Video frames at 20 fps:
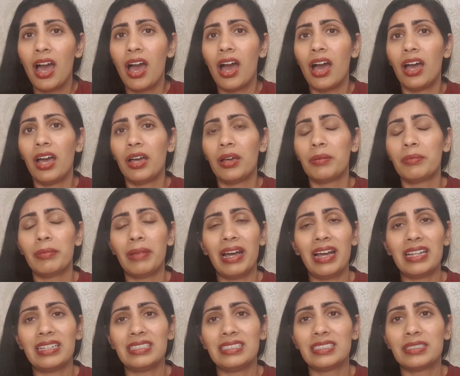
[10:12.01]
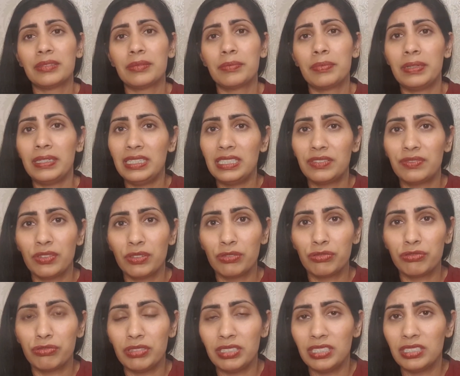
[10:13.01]
And please feel
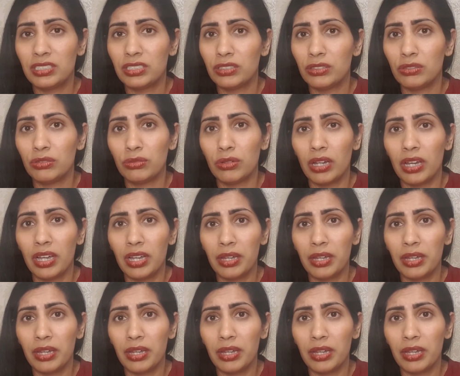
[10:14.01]
free to